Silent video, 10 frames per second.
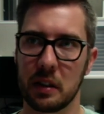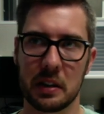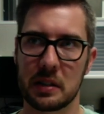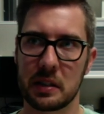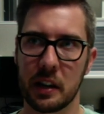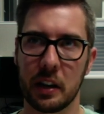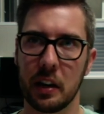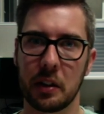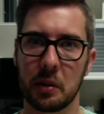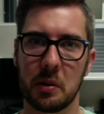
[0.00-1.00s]
slugging
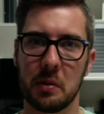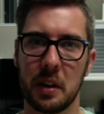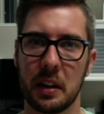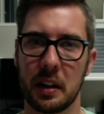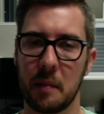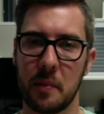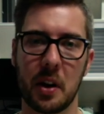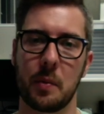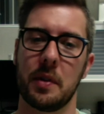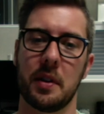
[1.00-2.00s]
it through, then I'm
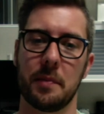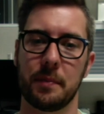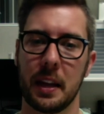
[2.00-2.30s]
there with you.